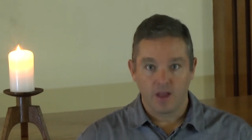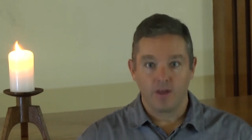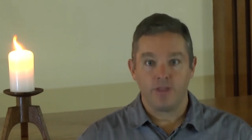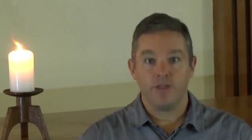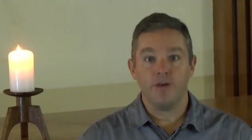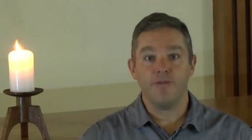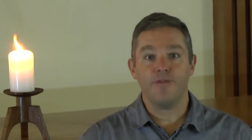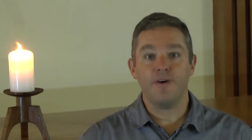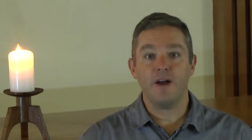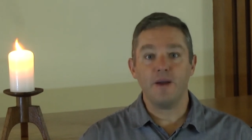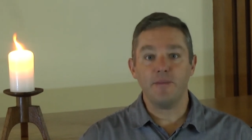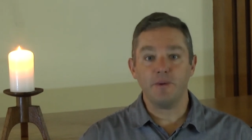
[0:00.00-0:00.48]

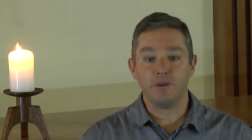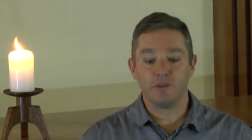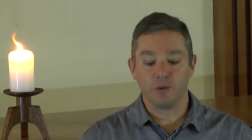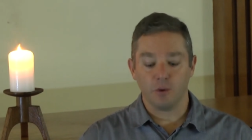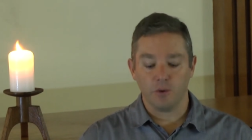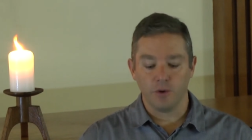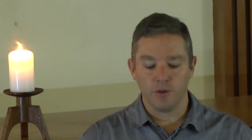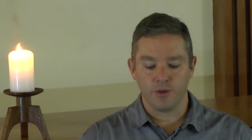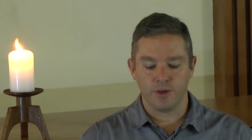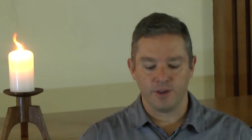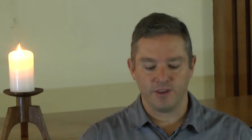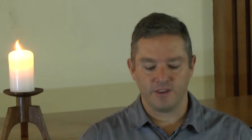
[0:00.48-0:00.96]
The famous
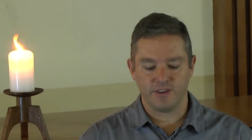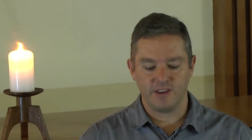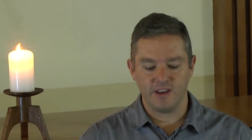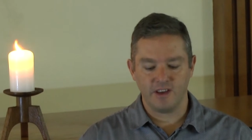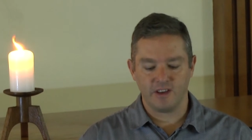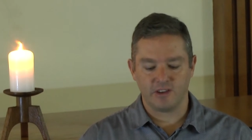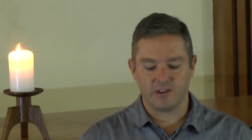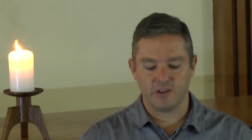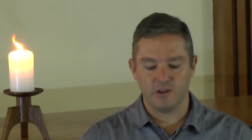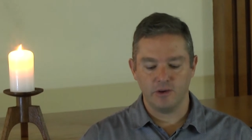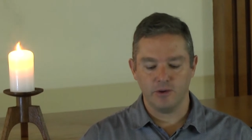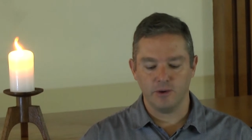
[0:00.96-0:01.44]
author
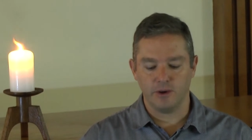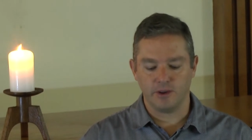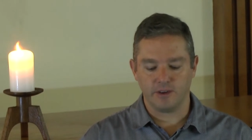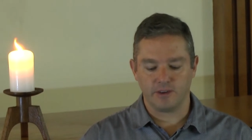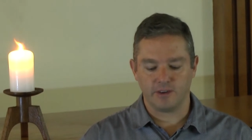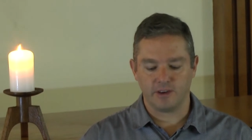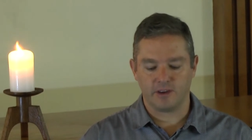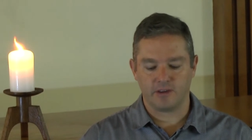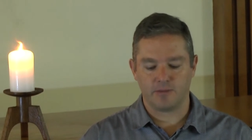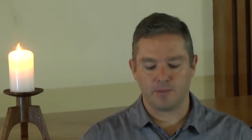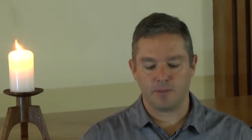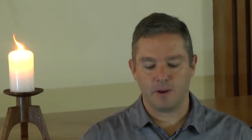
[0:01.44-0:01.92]
C.S.
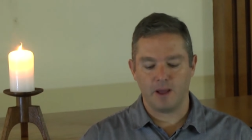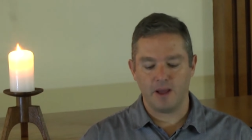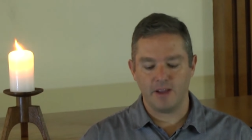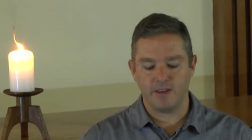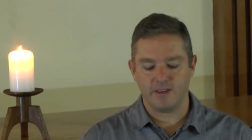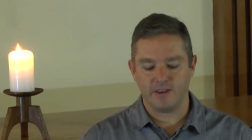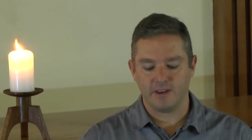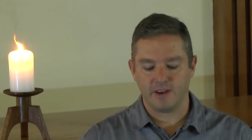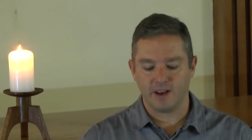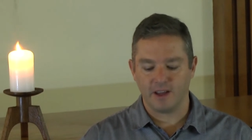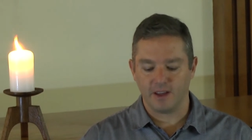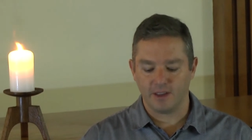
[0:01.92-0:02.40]
Lewis
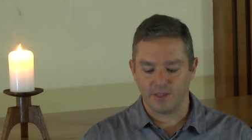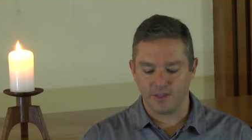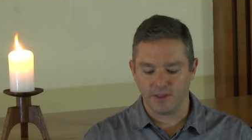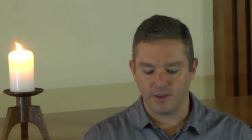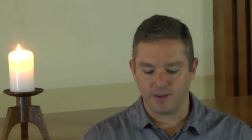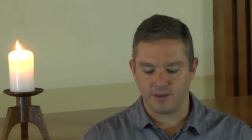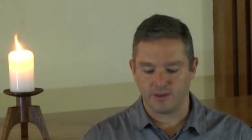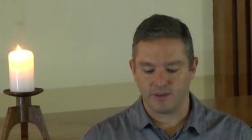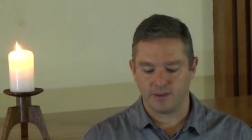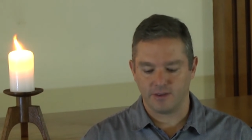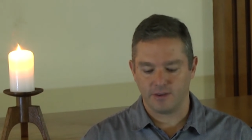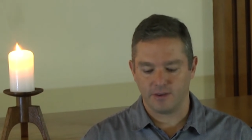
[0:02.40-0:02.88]
explains it like
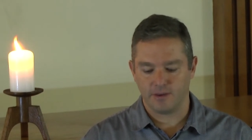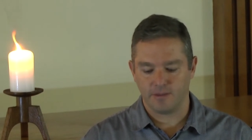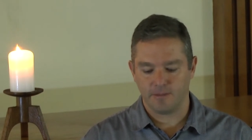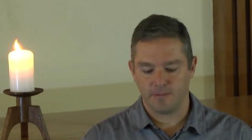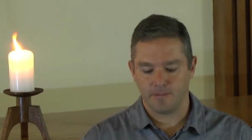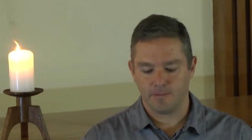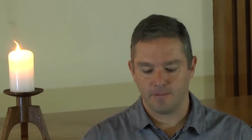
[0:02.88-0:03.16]
this